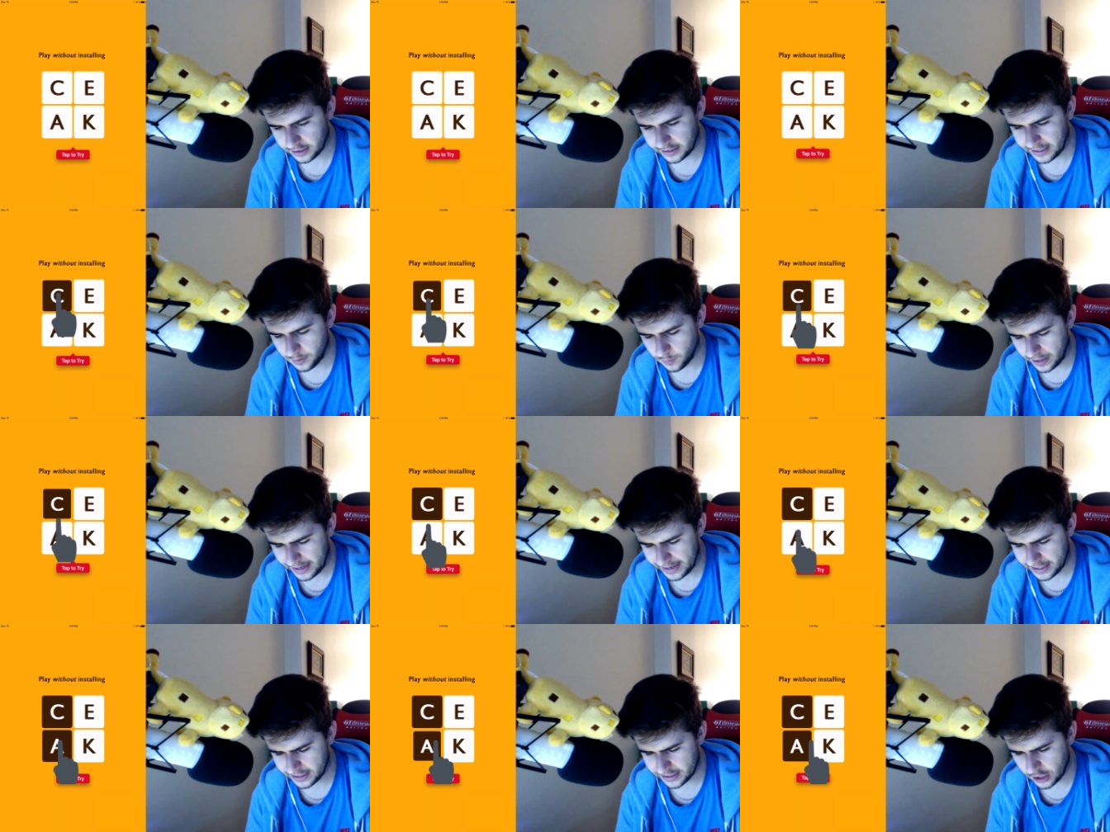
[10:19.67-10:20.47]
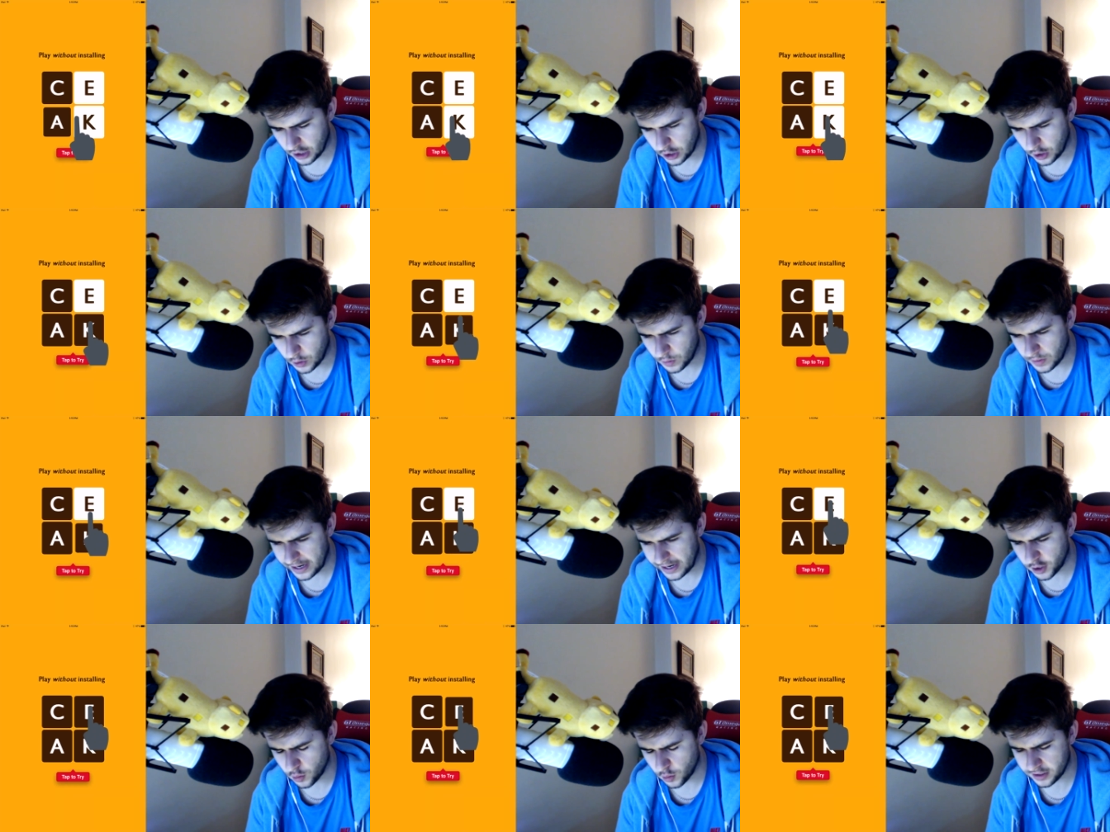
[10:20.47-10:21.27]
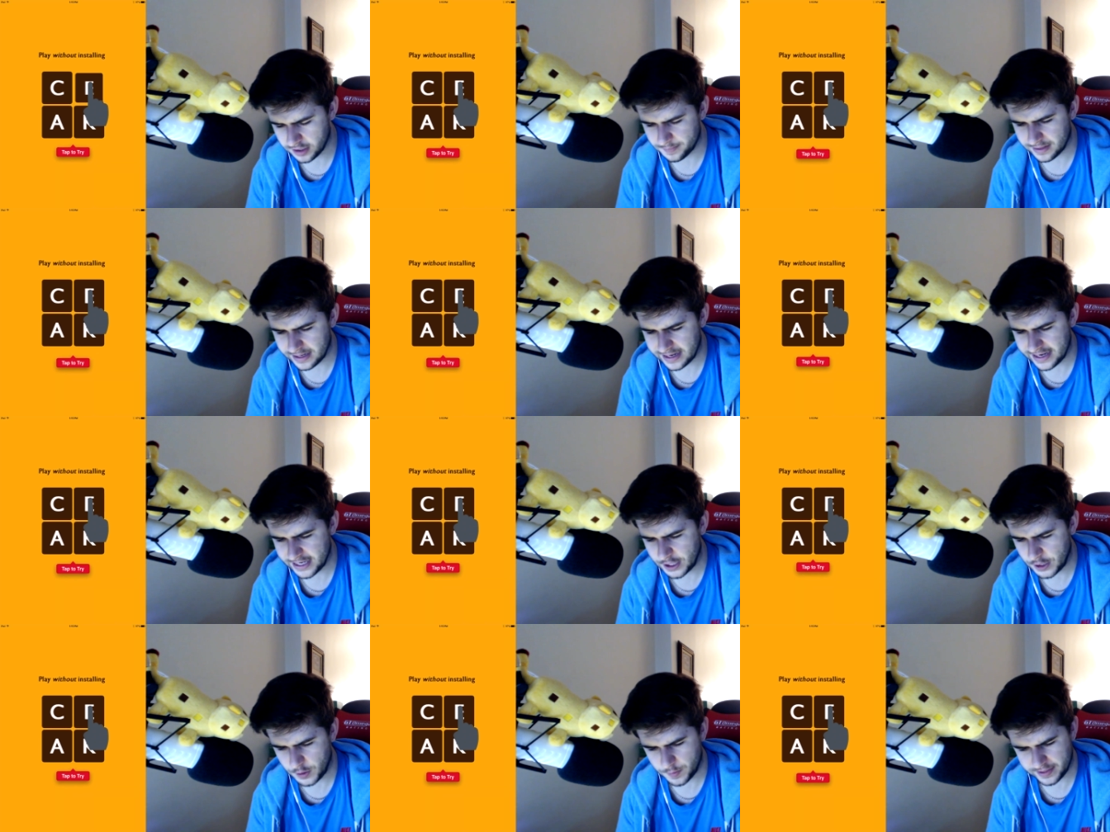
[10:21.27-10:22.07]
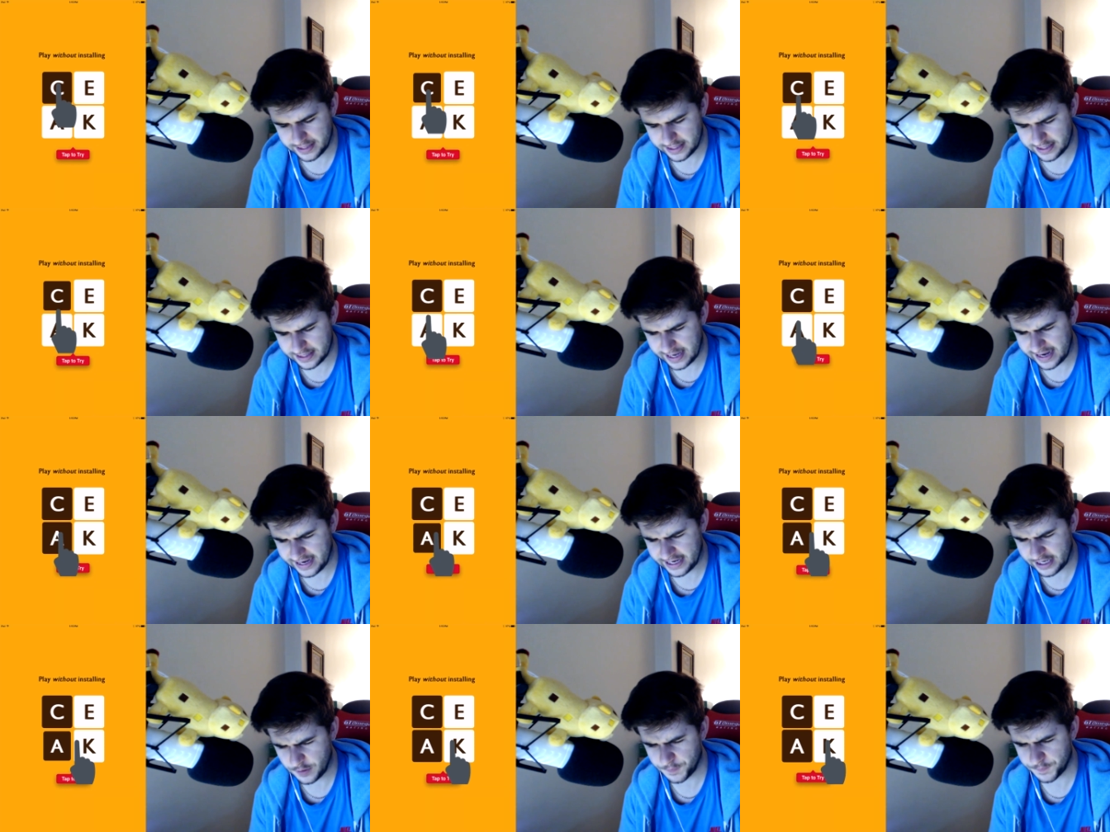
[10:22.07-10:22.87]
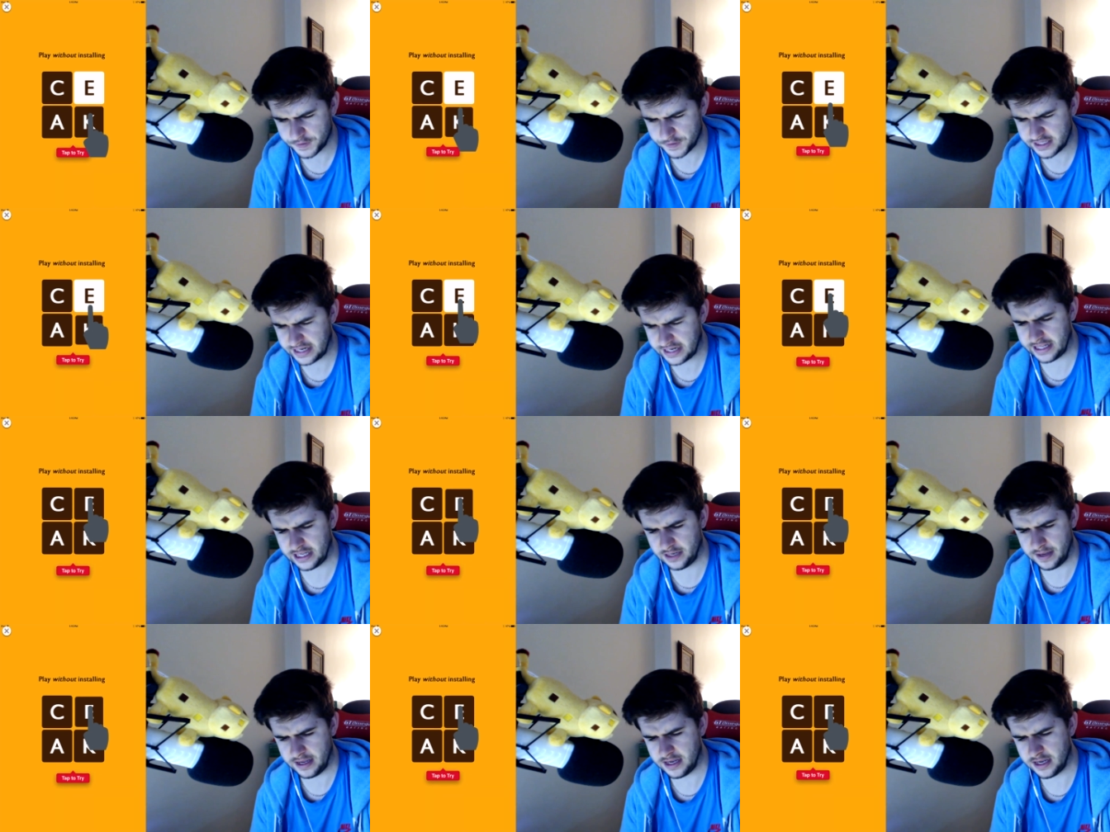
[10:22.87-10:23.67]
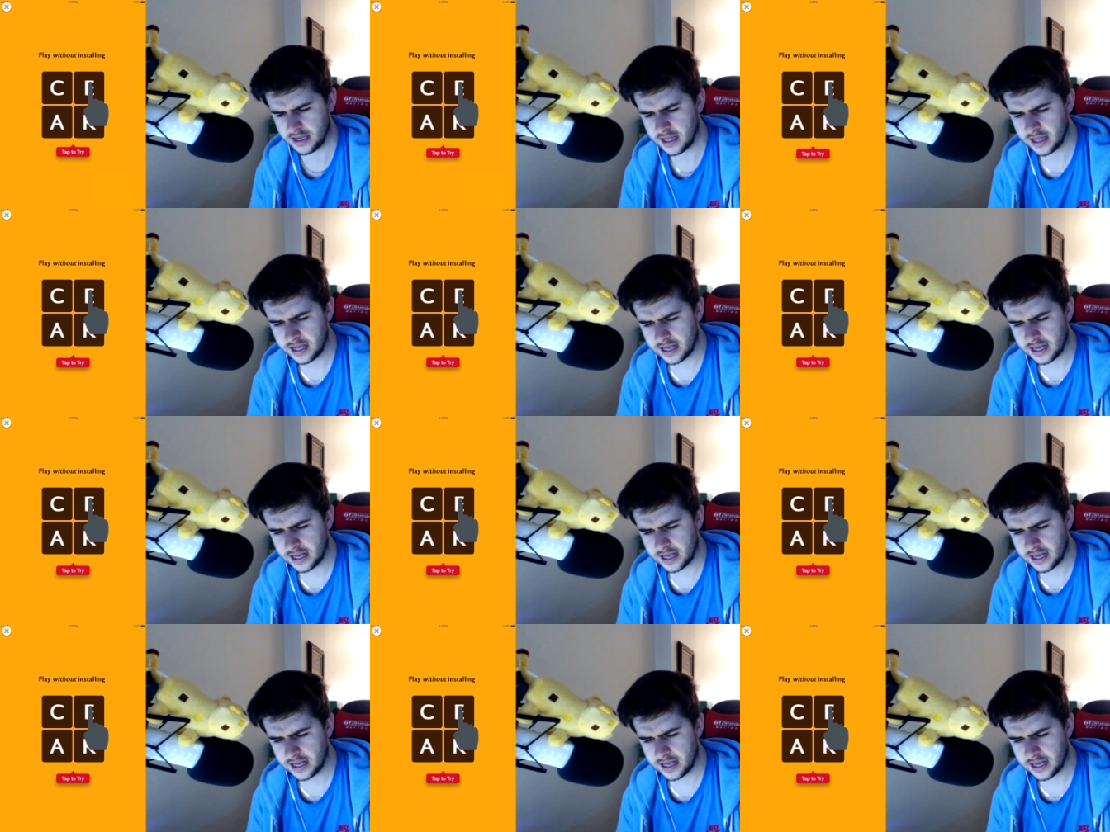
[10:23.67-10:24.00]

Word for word: Okay, why? No, I don't want to play you, but thank you for telling me.